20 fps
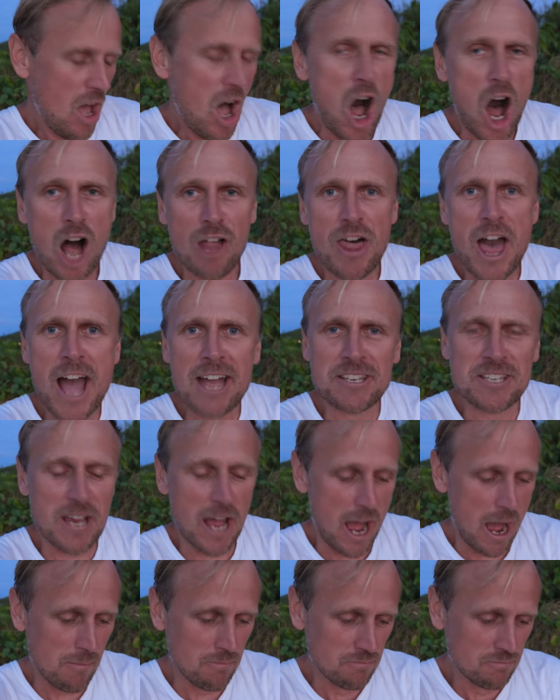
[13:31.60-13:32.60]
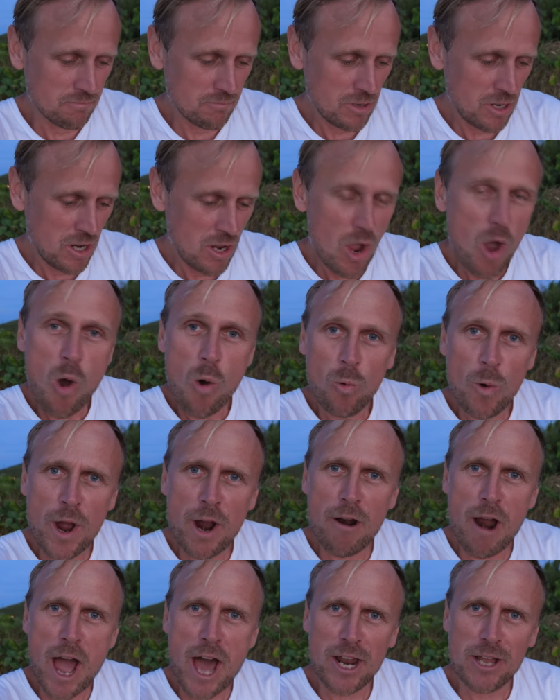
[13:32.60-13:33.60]
Oh, that's
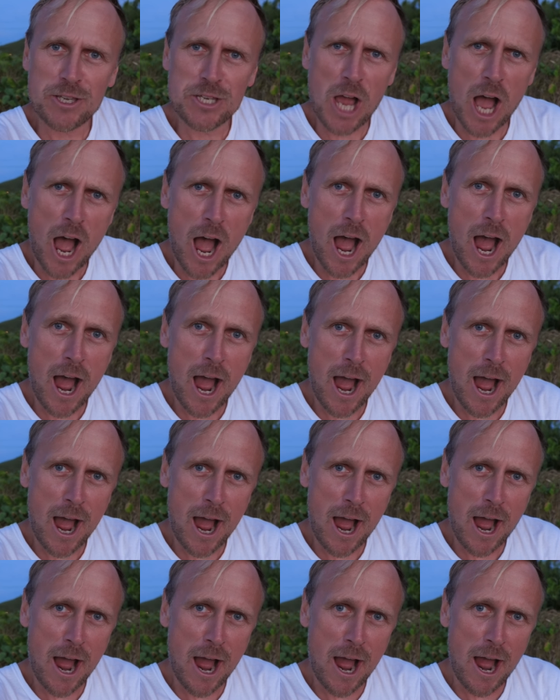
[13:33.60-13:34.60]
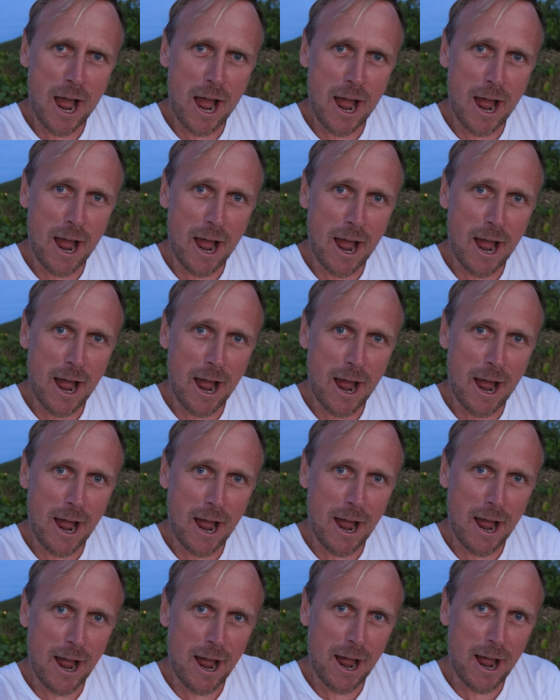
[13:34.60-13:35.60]
we're out of
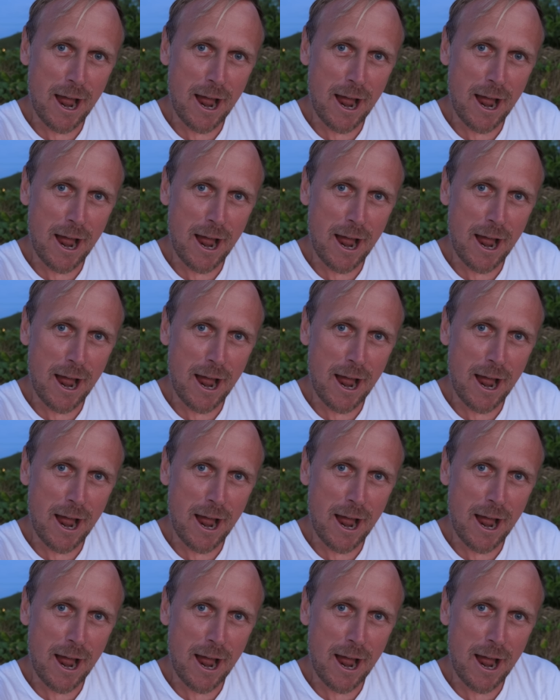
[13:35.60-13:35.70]
time.